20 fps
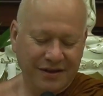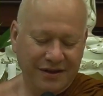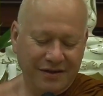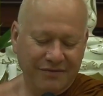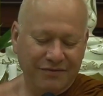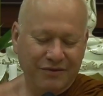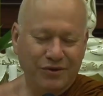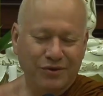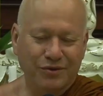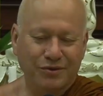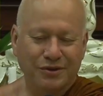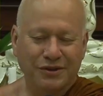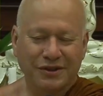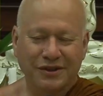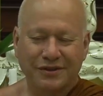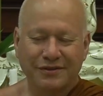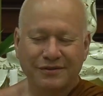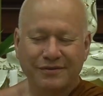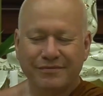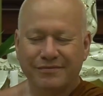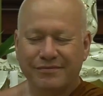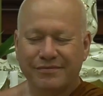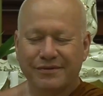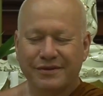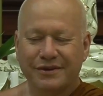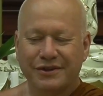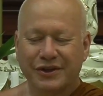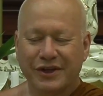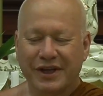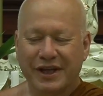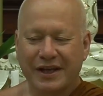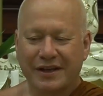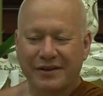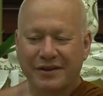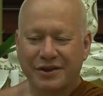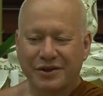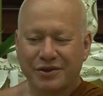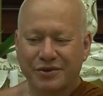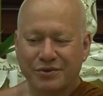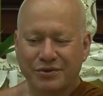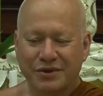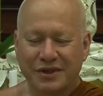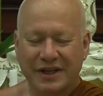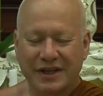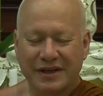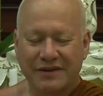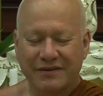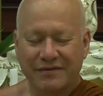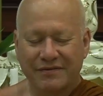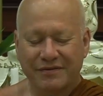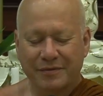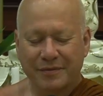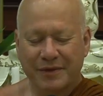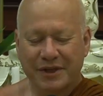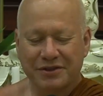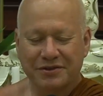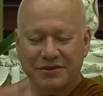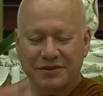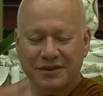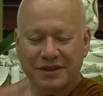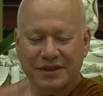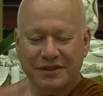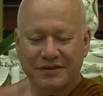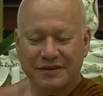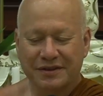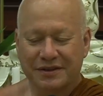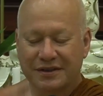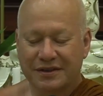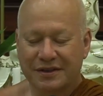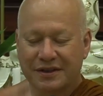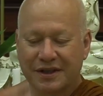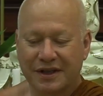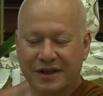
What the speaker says: Of course, to hear the news, hear information is